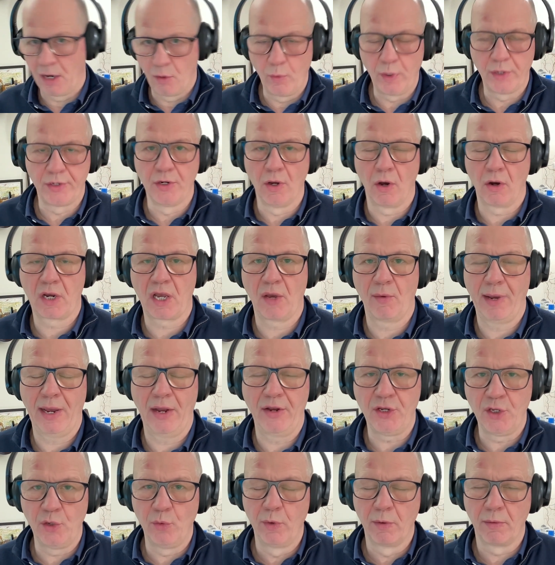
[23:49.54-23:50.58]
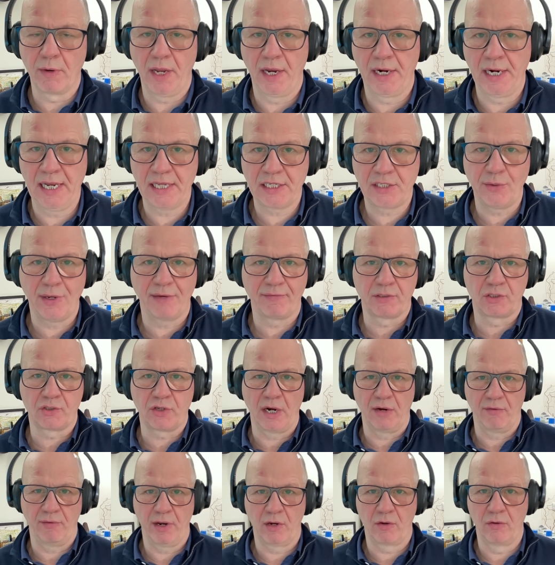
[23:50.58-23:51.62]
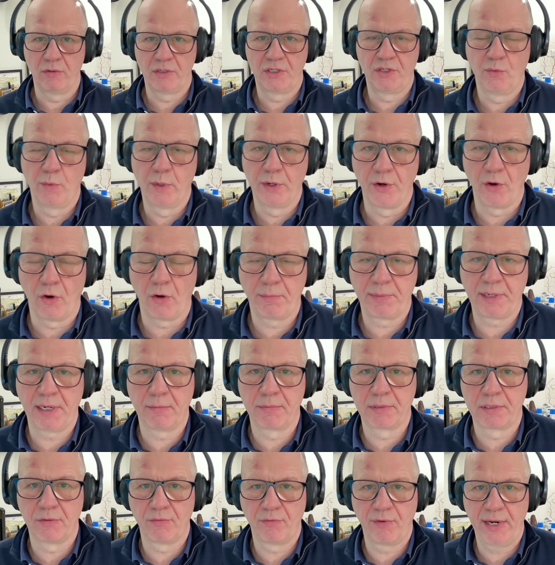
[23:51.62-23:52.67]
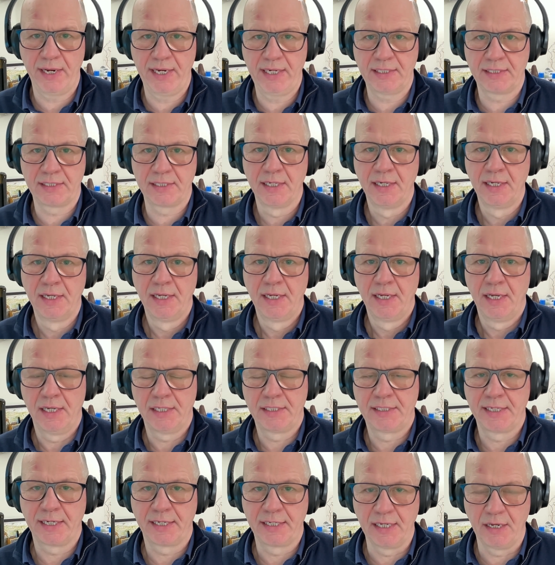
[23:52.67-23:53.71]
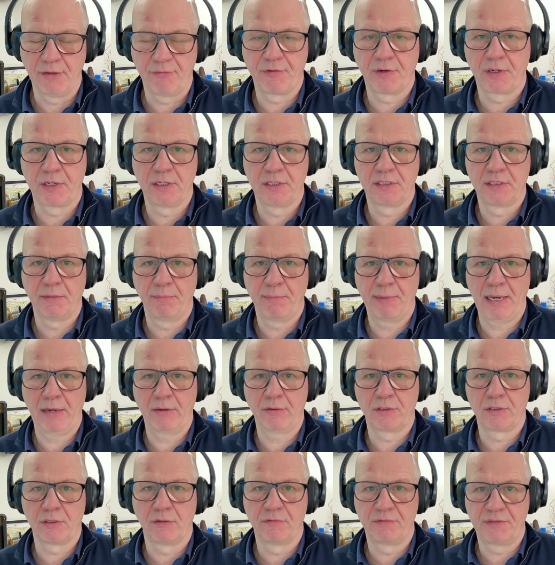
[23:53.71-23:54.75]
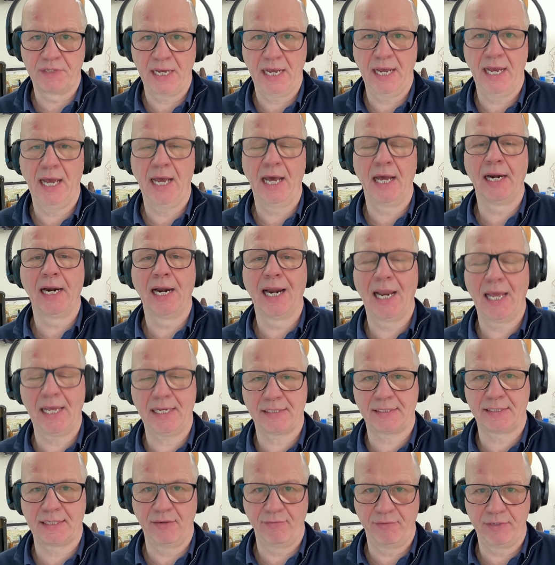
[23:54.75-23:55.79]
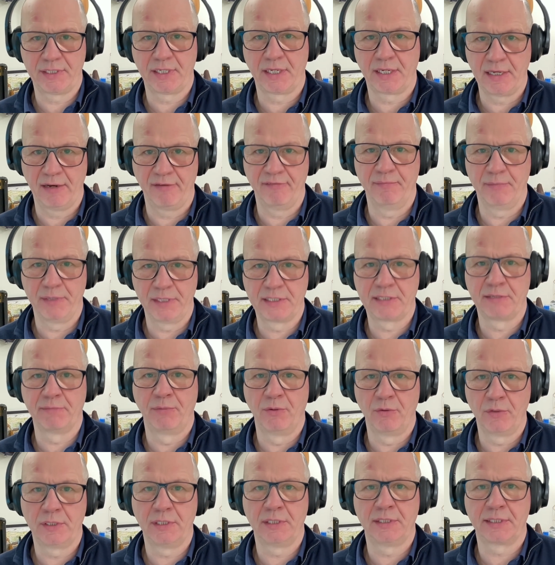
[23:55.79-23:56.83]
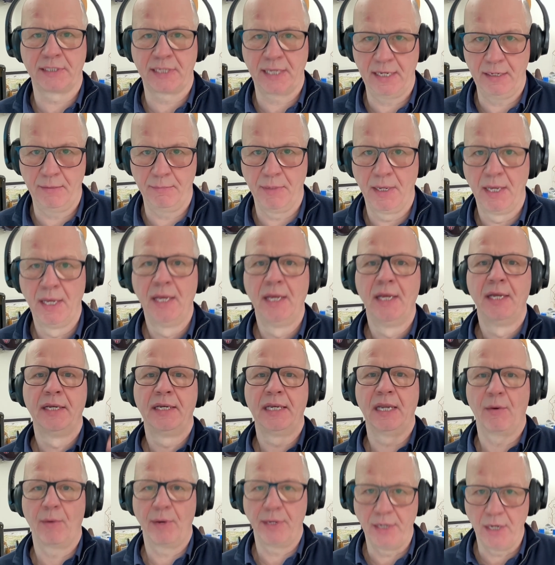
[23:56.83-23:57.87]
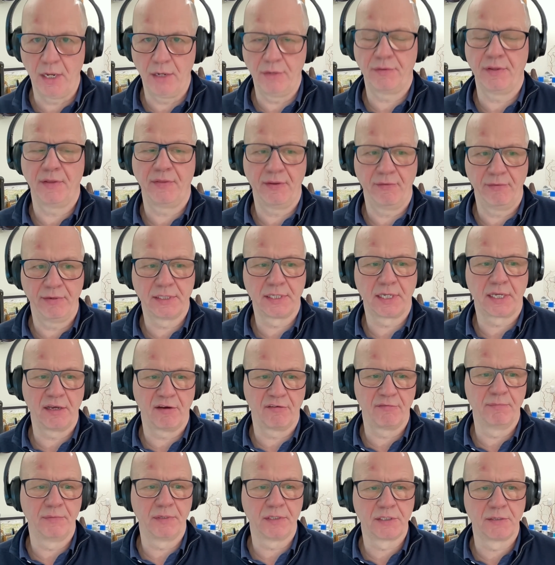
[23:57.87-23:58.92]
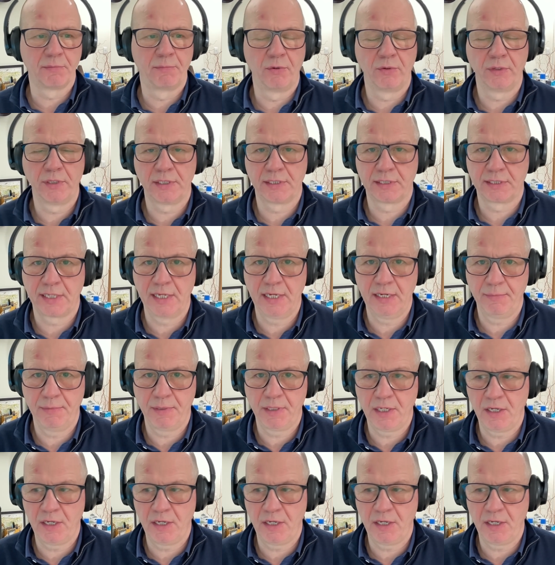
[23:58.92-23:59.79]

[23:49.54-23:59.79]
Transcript: would not go out. Unless you have a track record, you will not be able to raise a significant amount of debt unless there is a government supported scheme. Now, I know that there is a government supported scheme in the